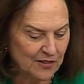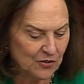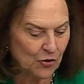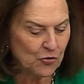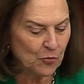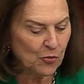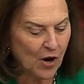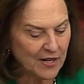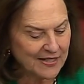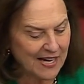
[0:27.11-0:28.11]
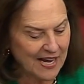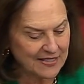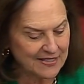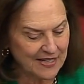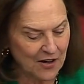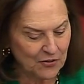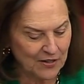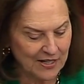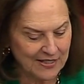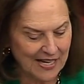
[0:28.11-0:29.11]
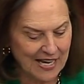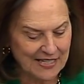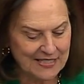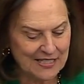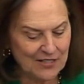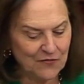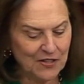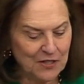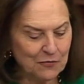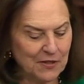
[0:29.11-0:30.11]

Local broadcast outlet KETV